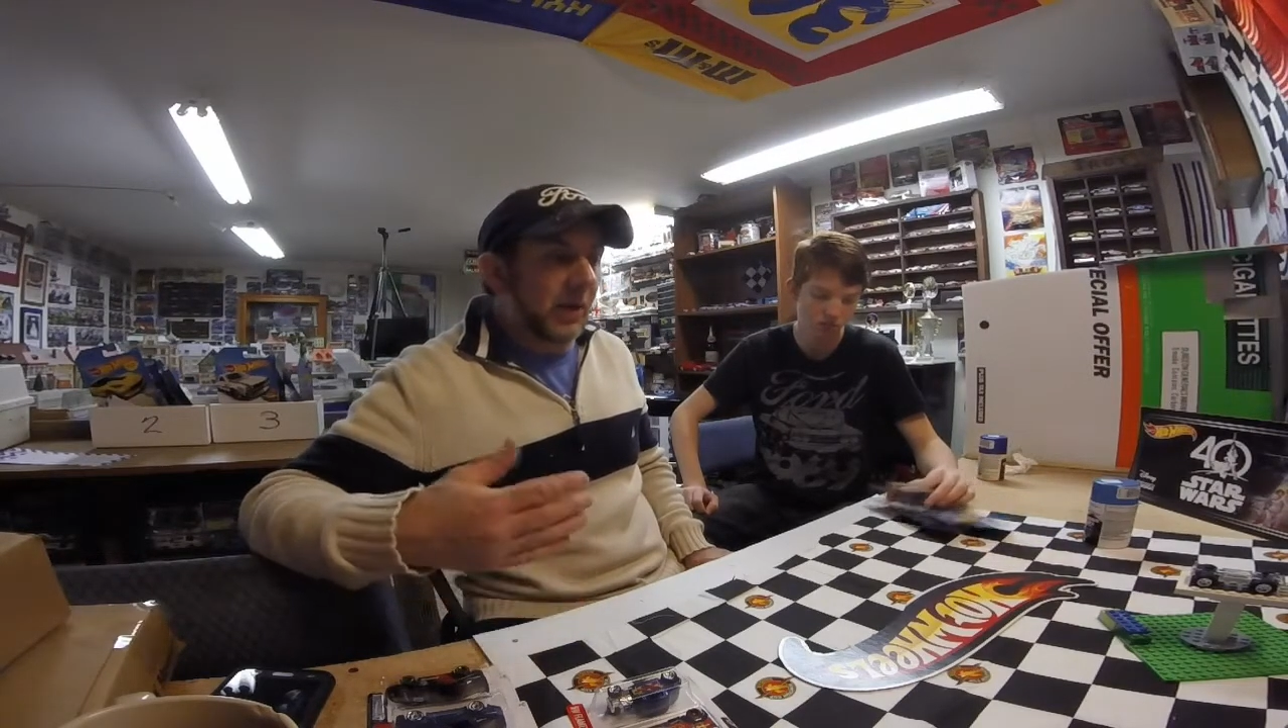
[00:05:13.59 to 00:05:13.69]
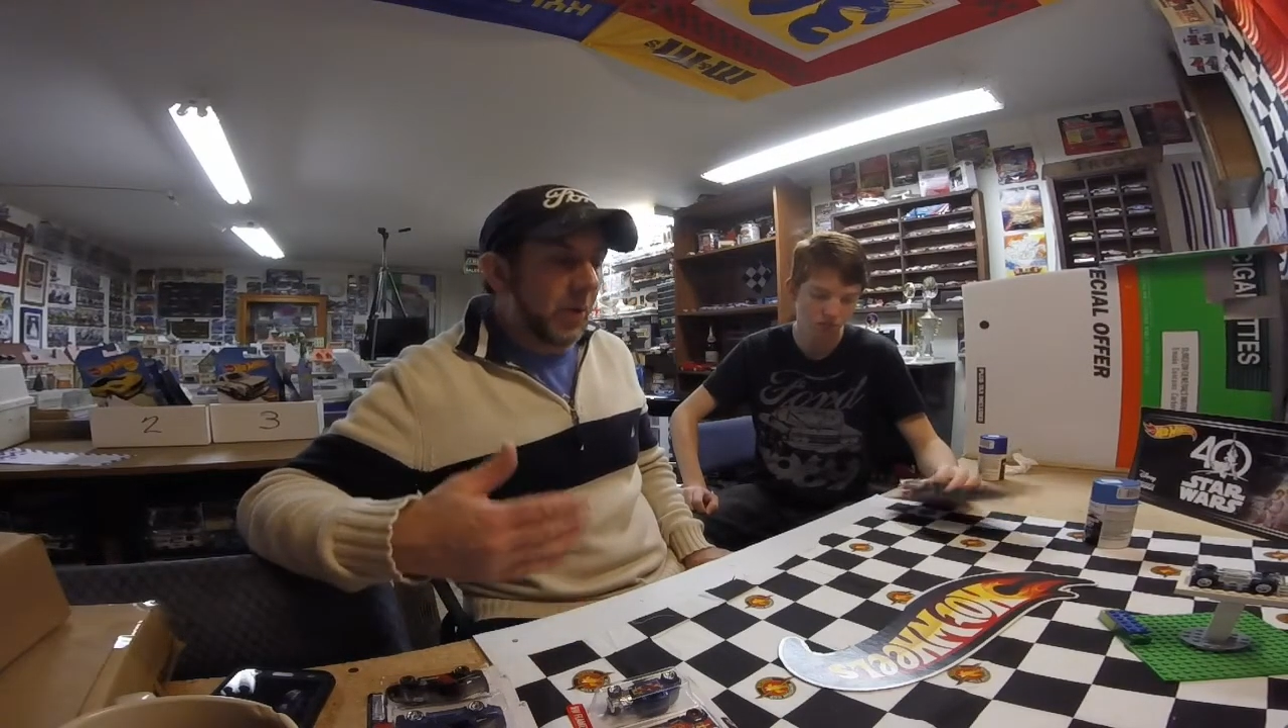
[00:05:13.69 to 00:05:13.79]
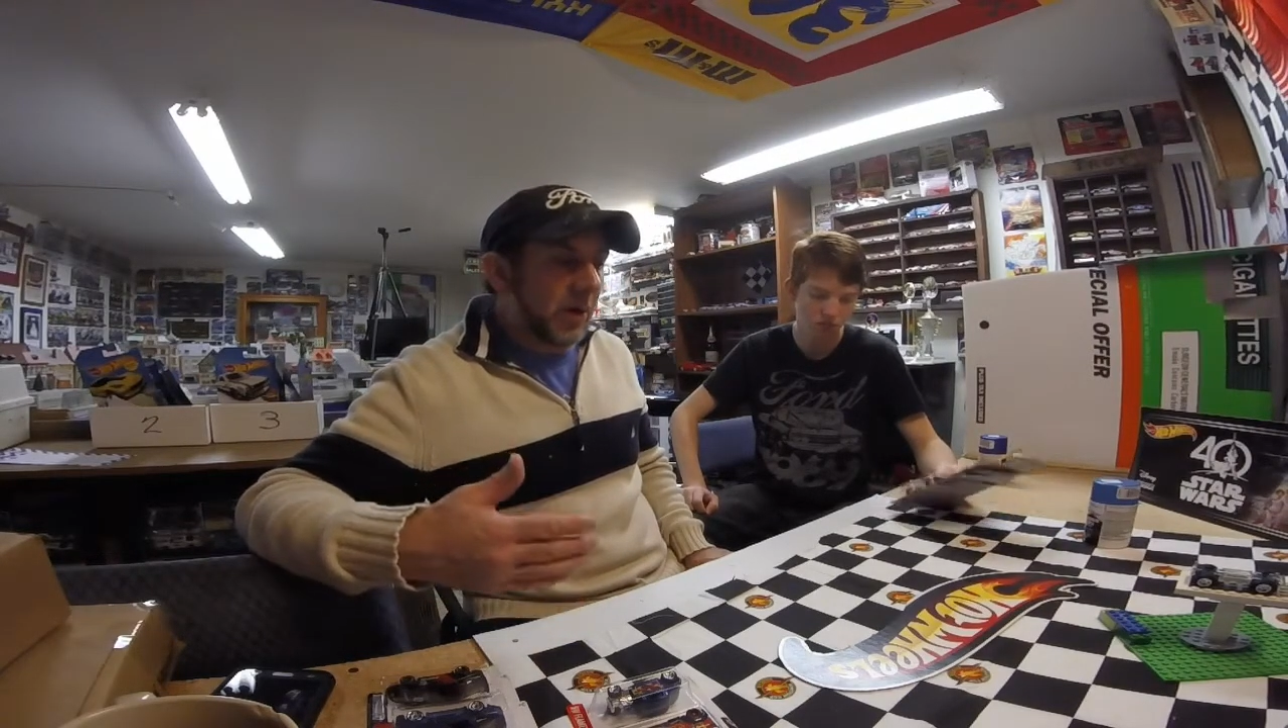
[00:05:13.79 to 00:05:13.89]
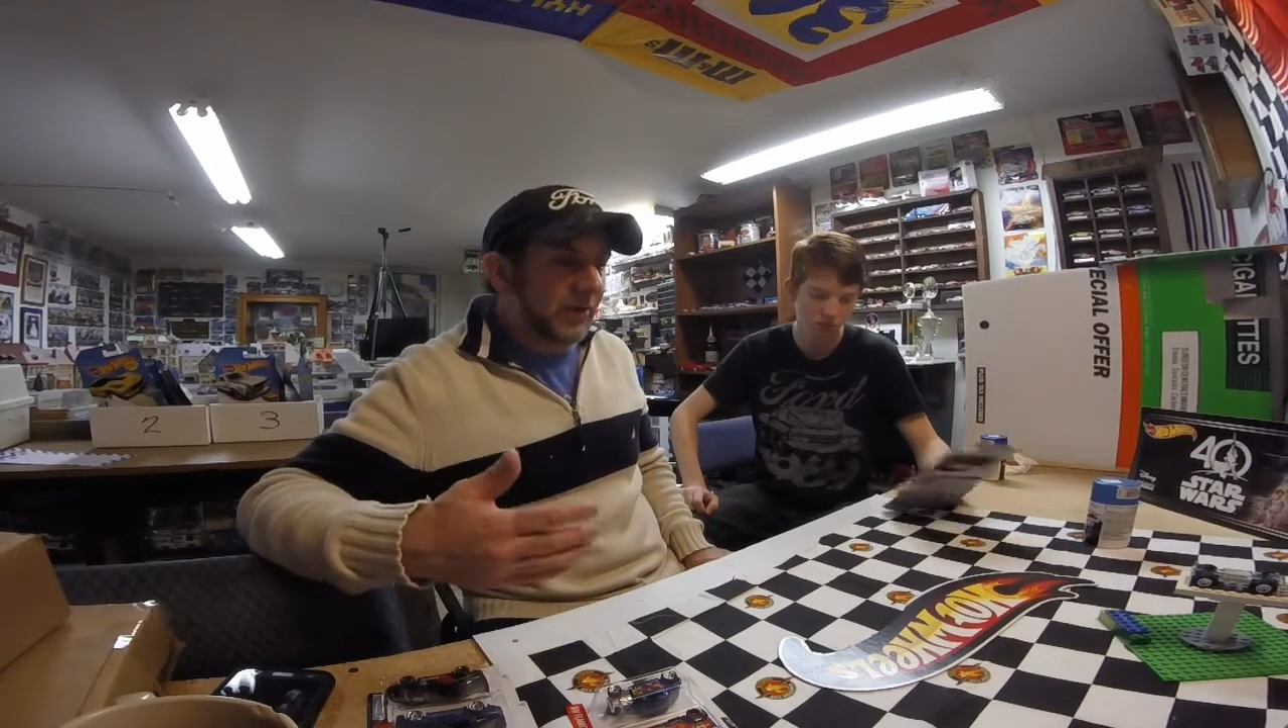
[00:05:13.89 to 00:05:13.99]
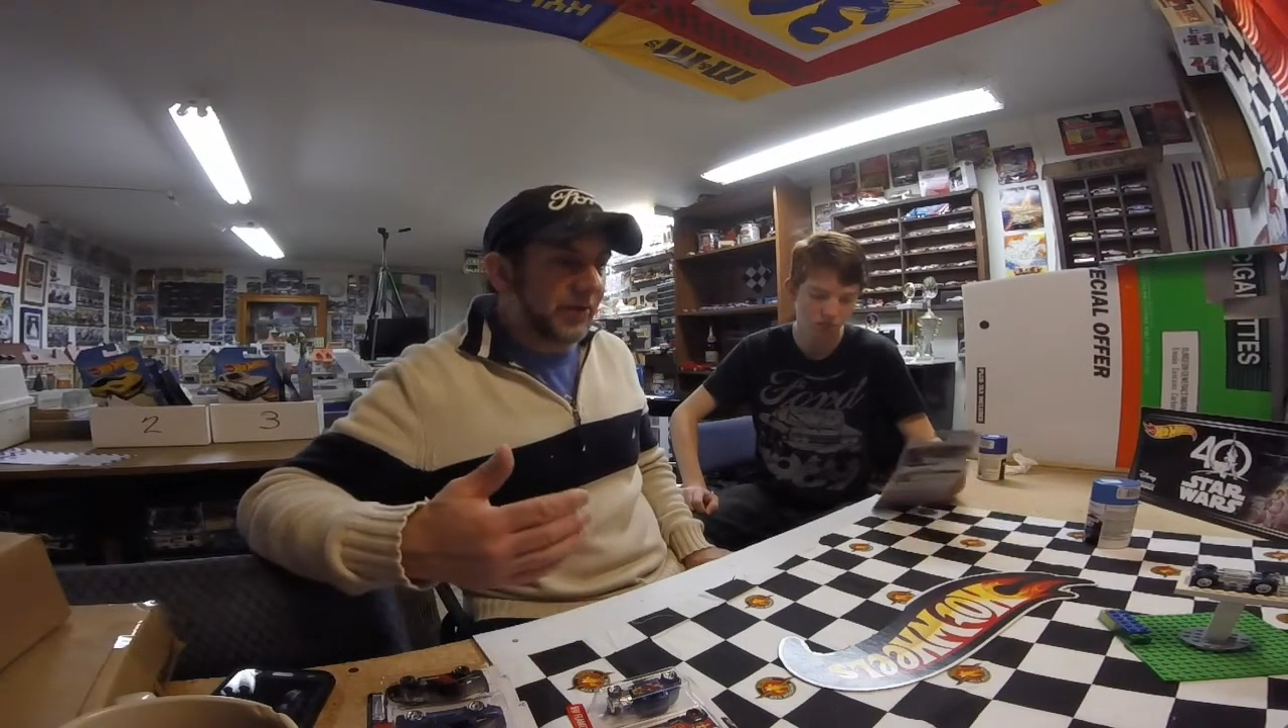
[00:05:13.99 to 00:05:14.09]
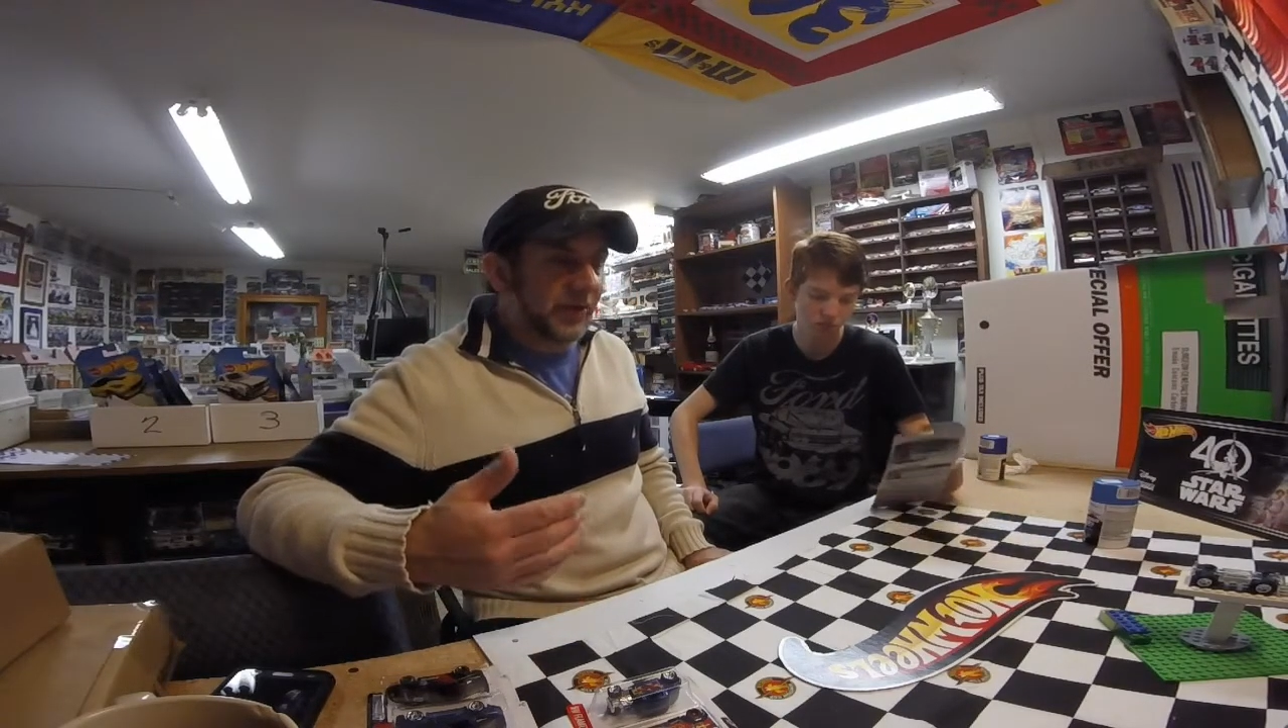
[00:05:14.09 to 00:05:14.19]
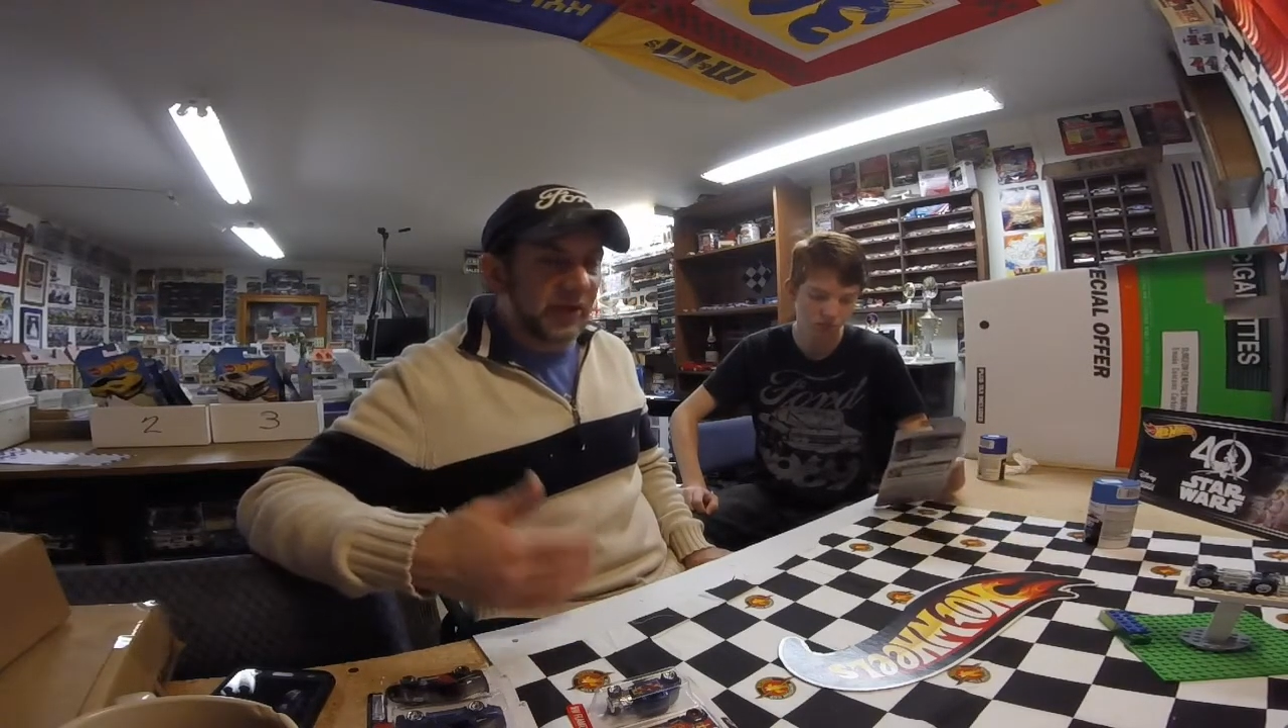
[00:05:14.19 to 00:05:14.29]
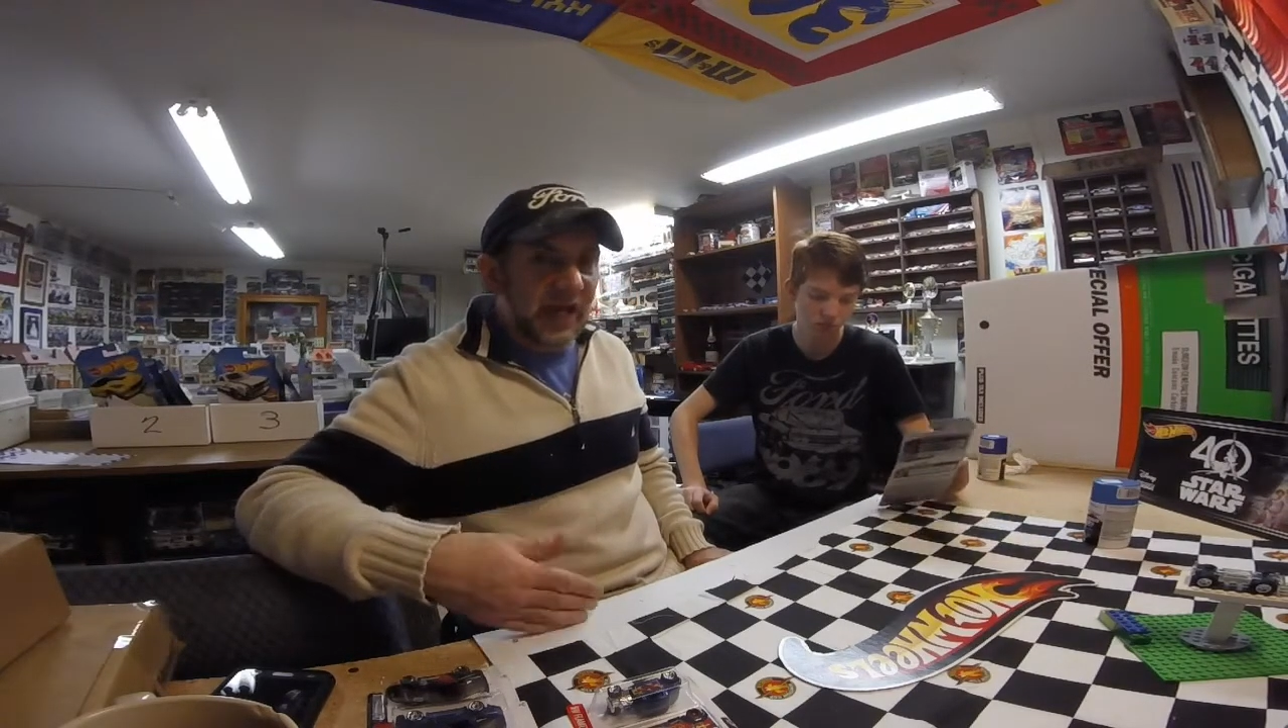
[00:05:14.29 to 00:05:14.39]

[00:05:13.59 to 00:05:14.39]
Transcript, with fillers: want the